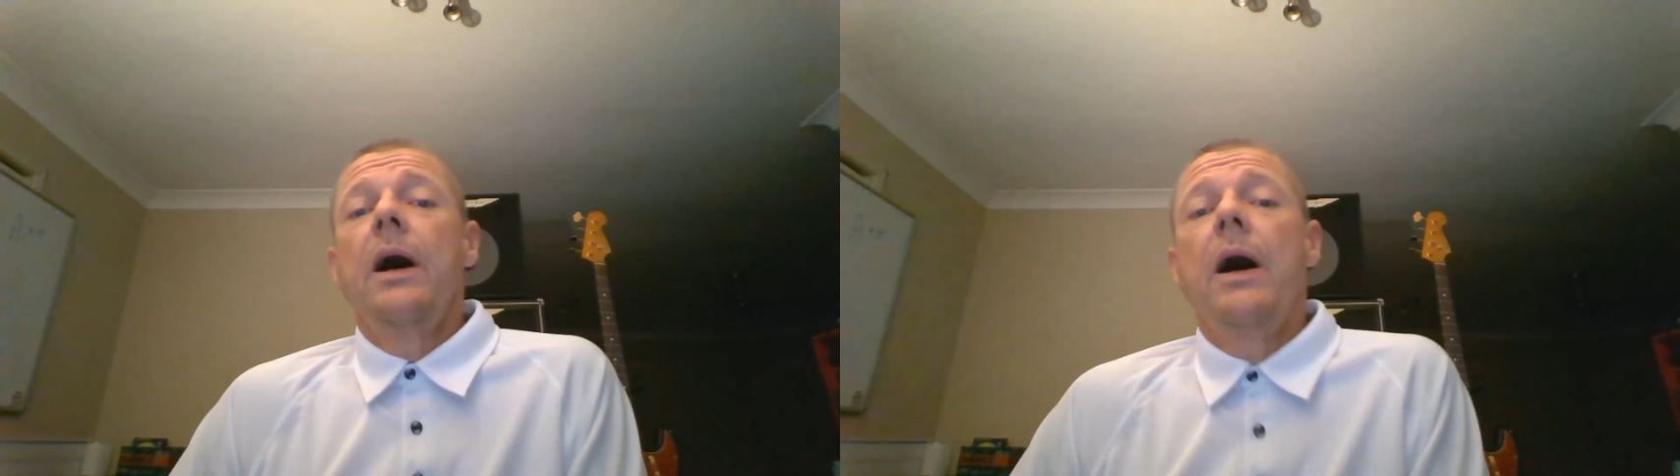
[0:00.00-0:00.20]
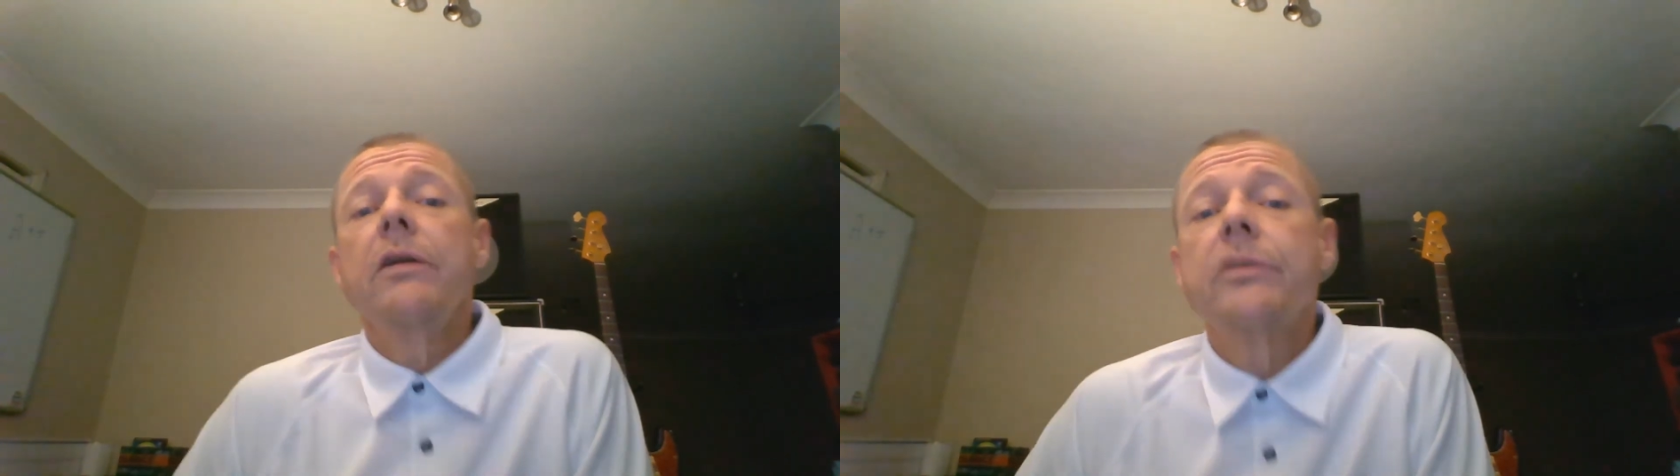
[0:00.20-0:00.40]

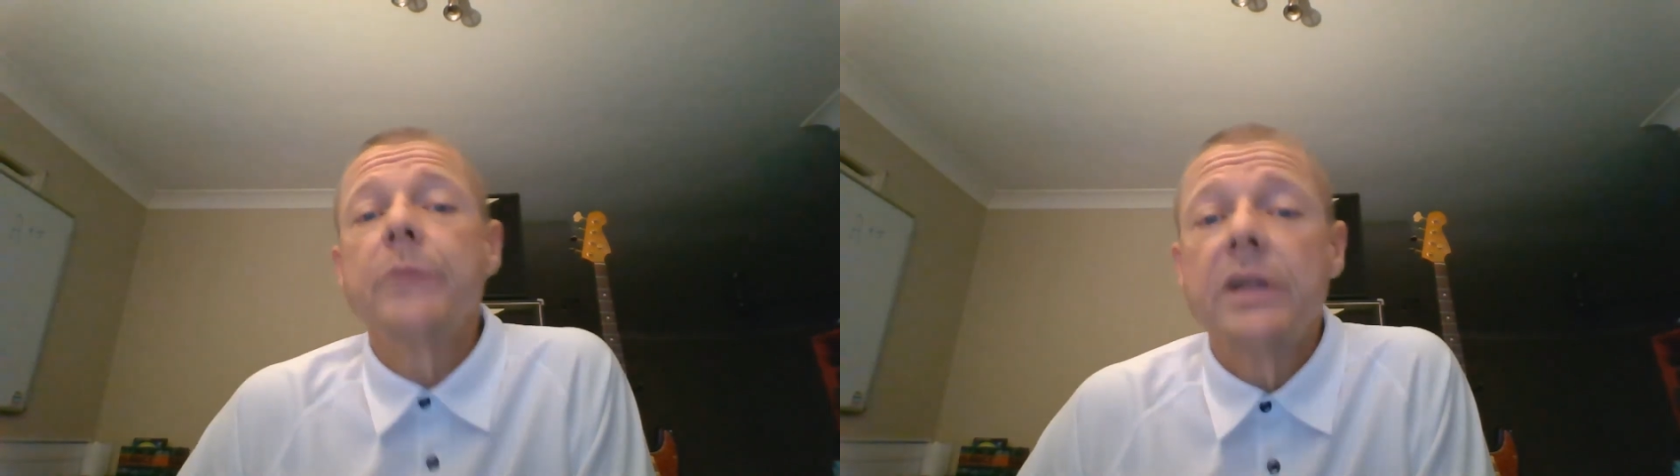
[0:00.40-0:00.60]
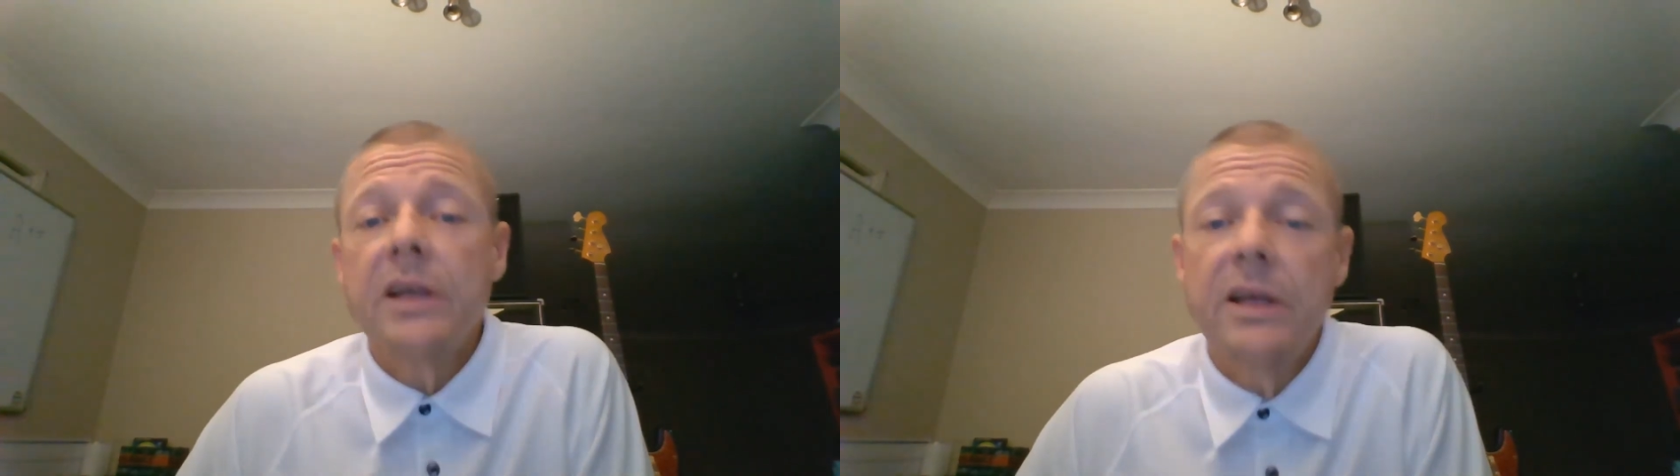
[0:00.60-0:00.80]

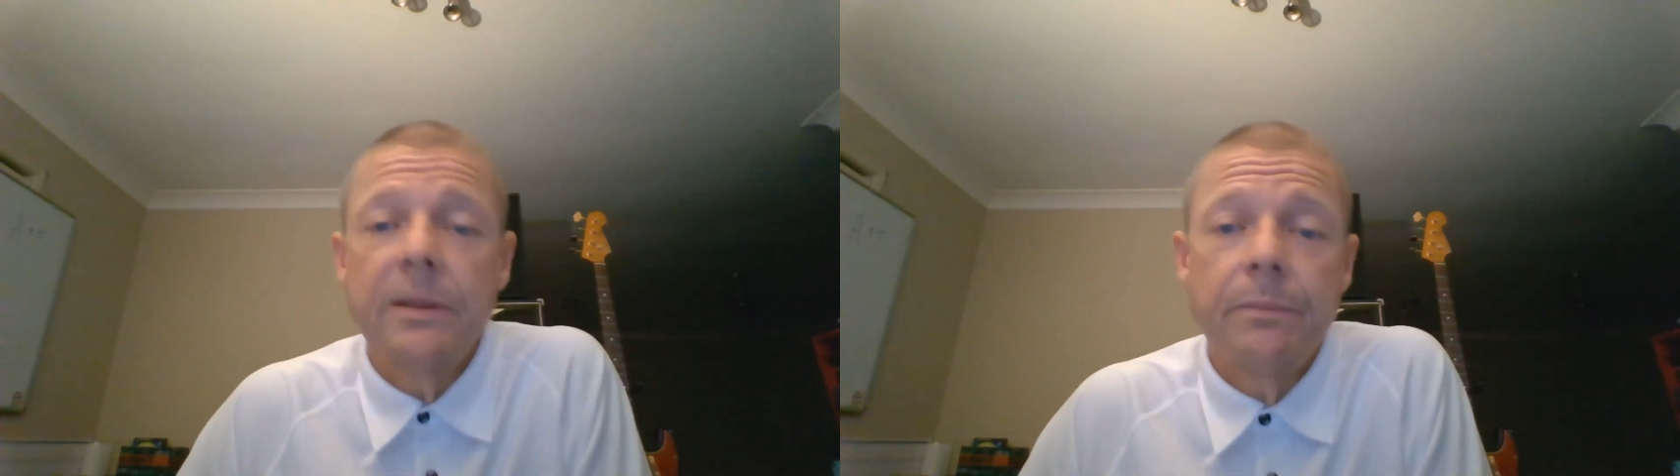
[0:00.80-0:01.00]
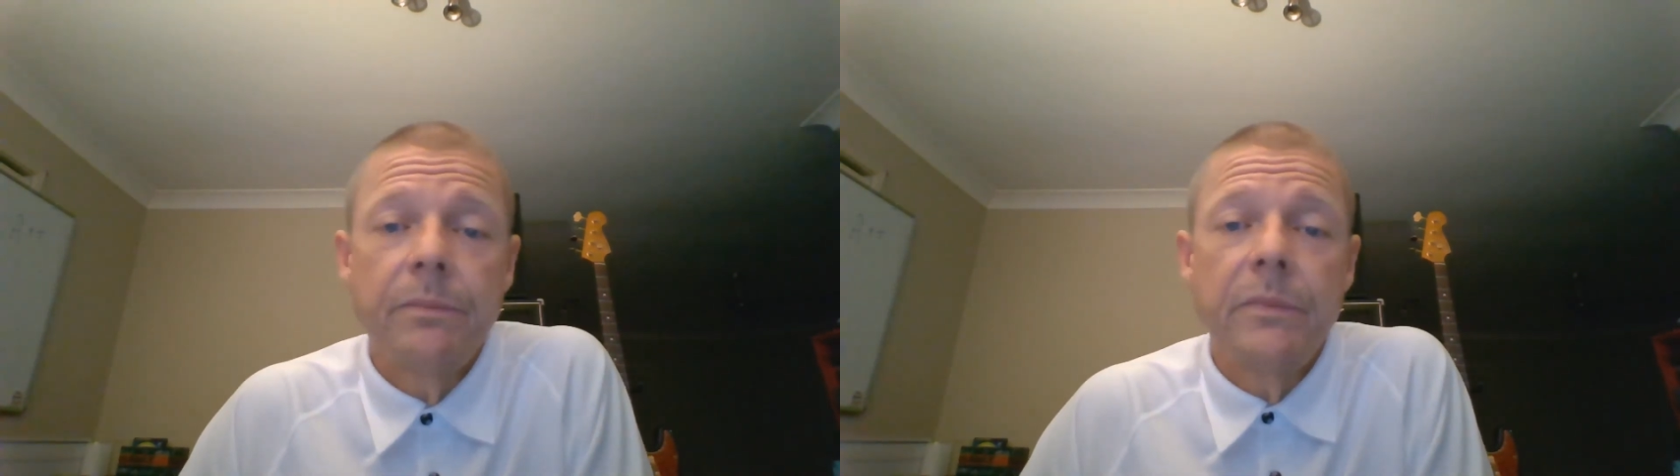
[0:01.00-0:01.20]

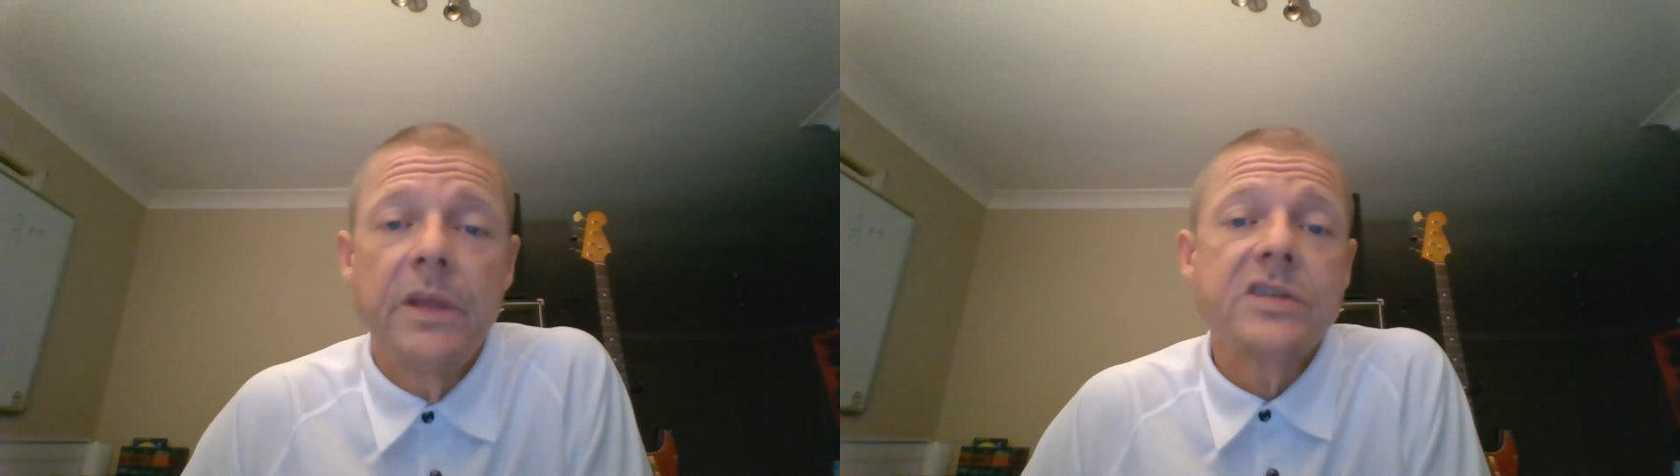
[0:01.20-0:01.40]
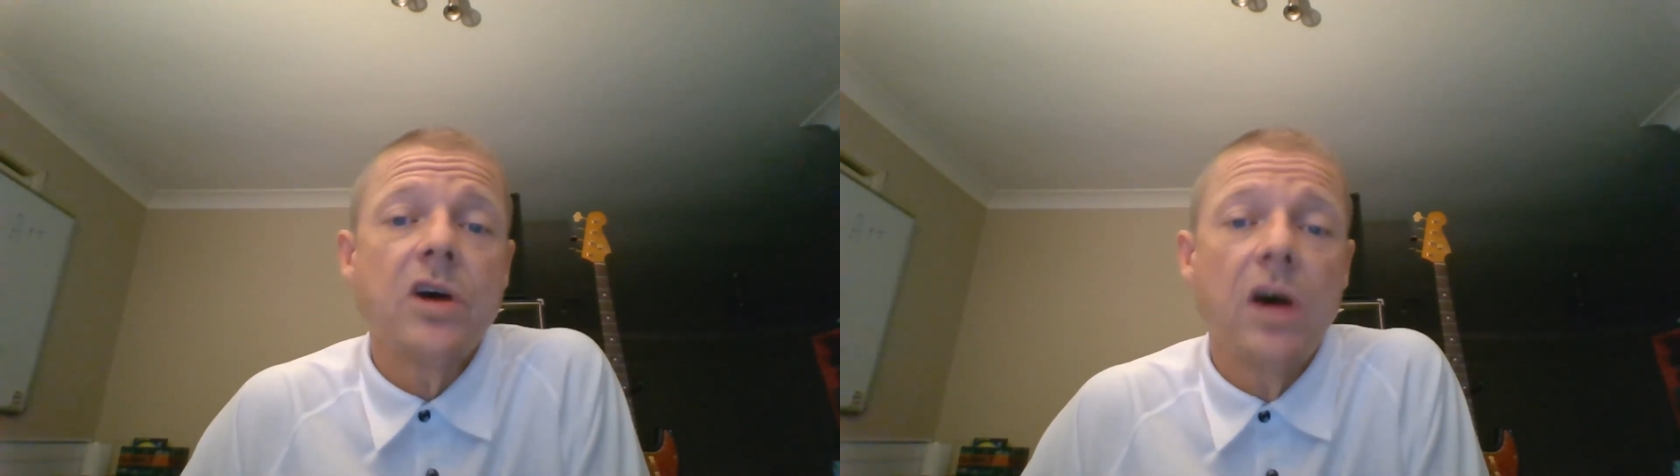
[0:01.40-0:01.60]
Ultimately,
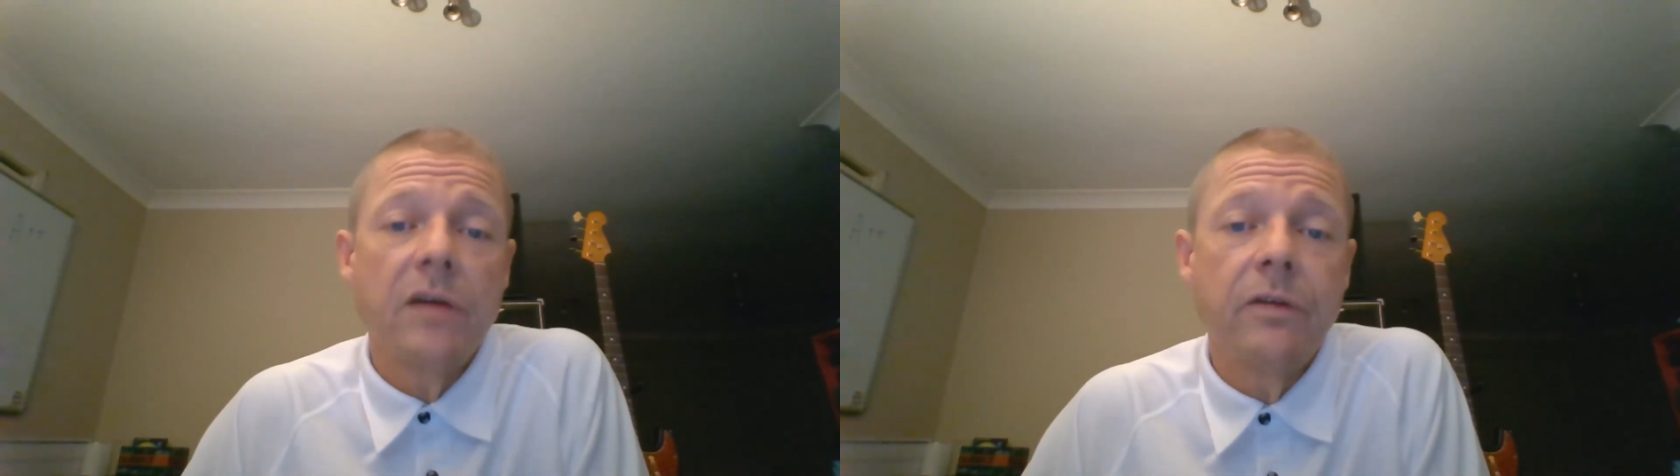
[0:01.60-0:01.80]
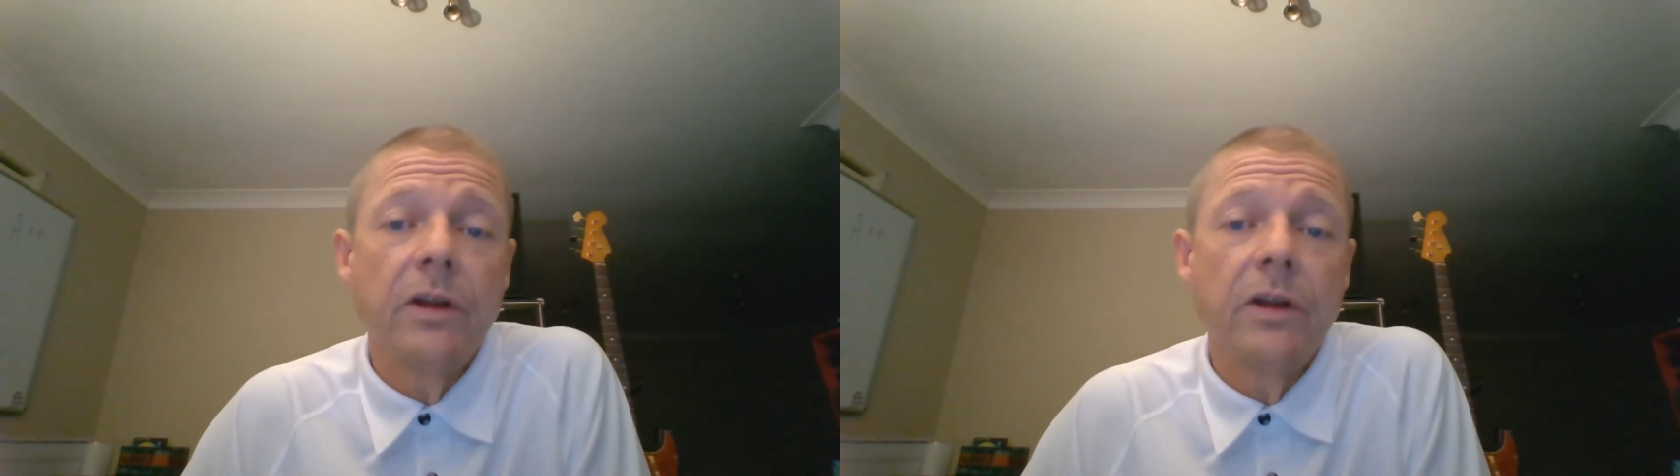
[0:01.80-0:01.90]
the entire